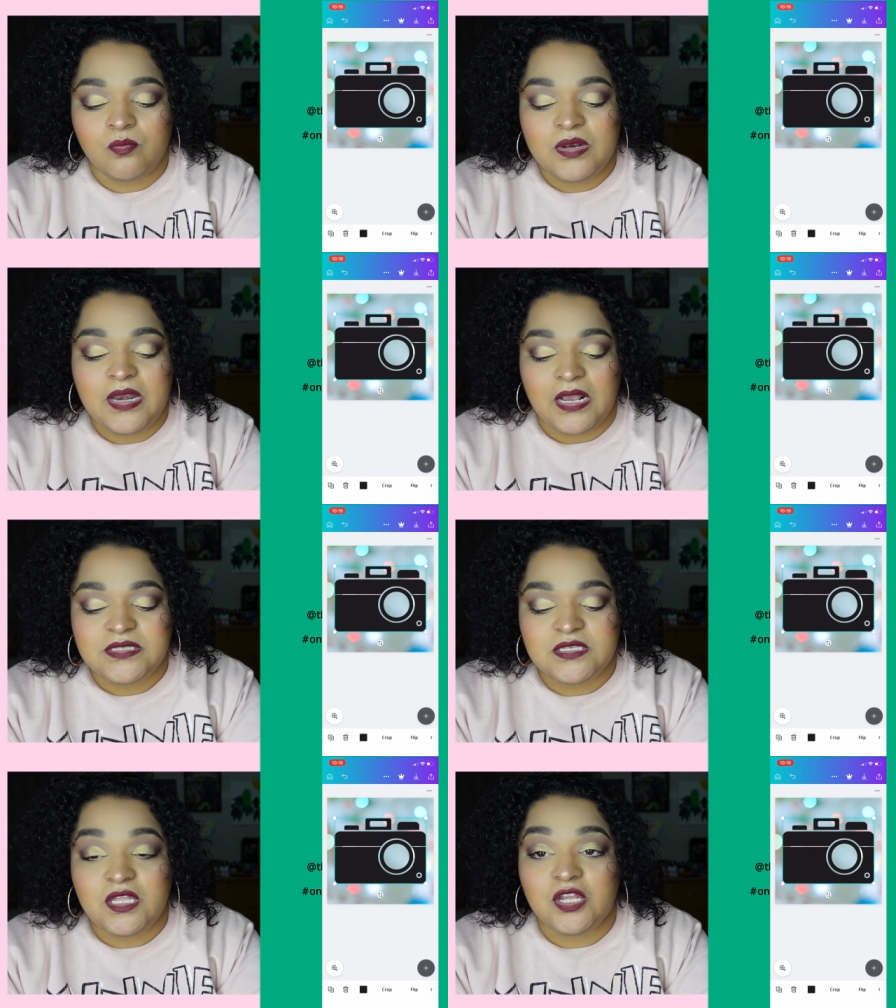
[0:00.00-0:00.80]

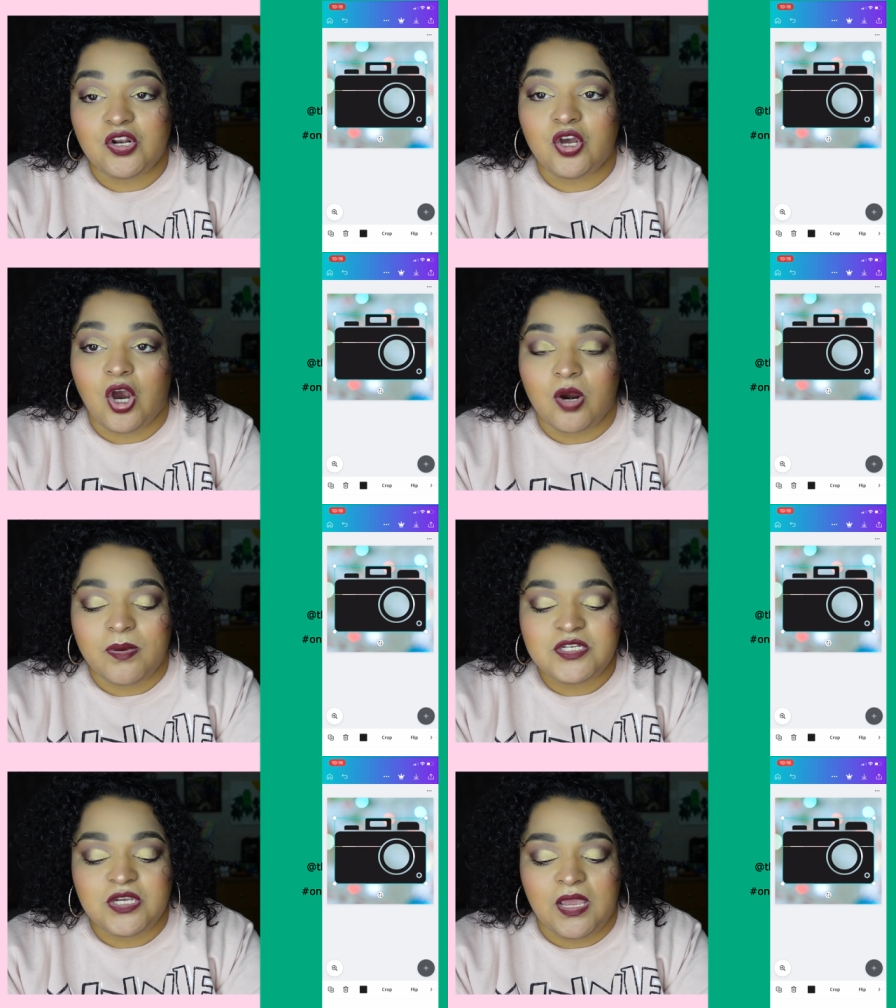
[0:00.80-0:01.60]
next to the little
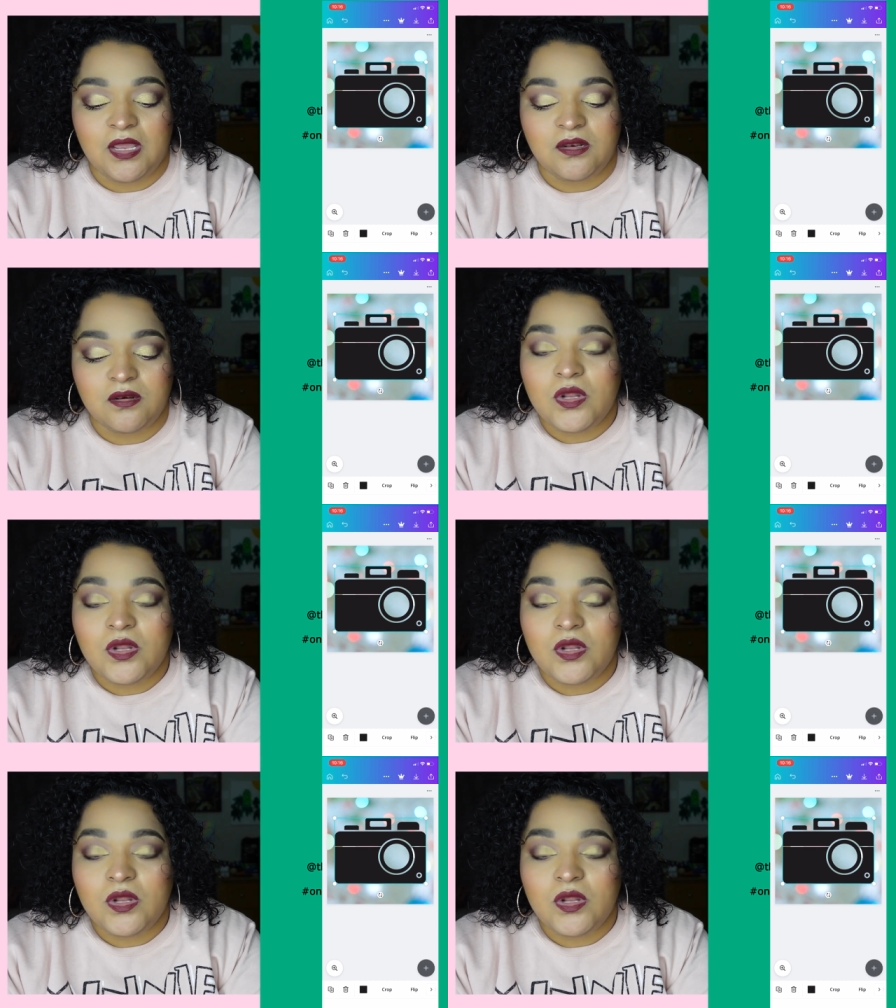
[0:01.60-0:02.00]
garbage can.